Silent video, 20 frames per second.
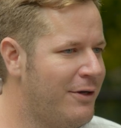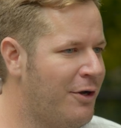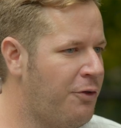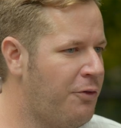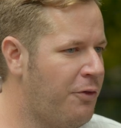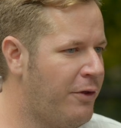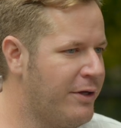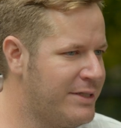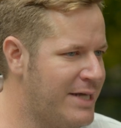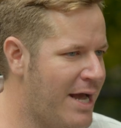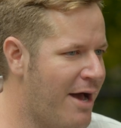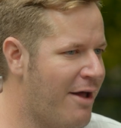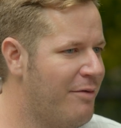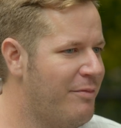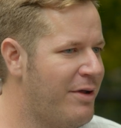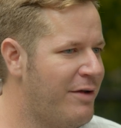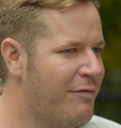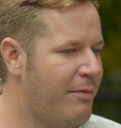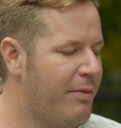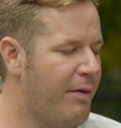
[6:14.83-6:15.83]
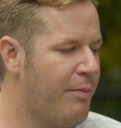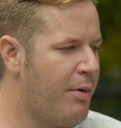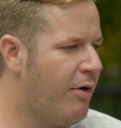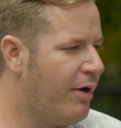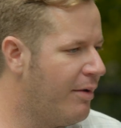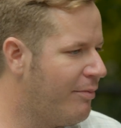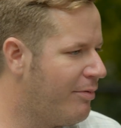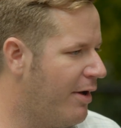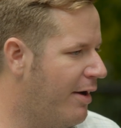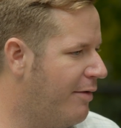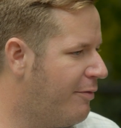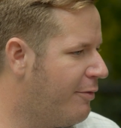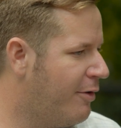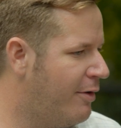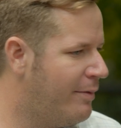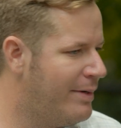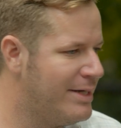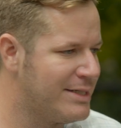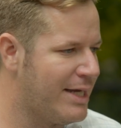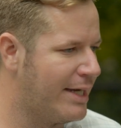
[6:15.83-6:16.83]
you know, looked down at me from the poling platform
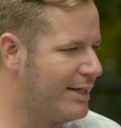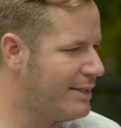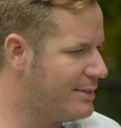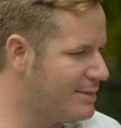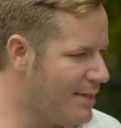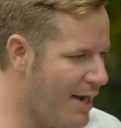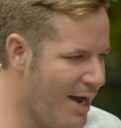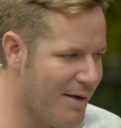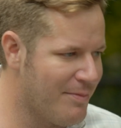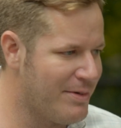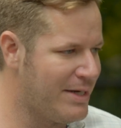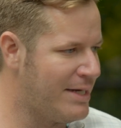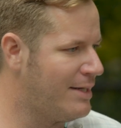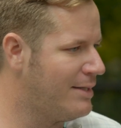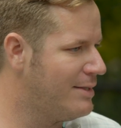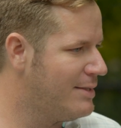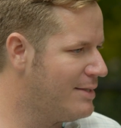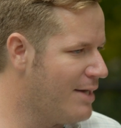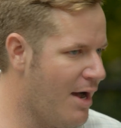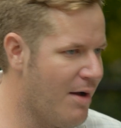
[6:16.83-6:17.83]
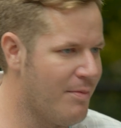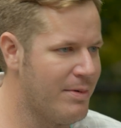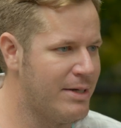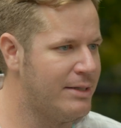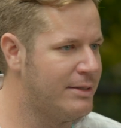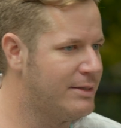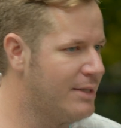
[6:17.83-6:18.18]
and he's like, Tommy, Tommy,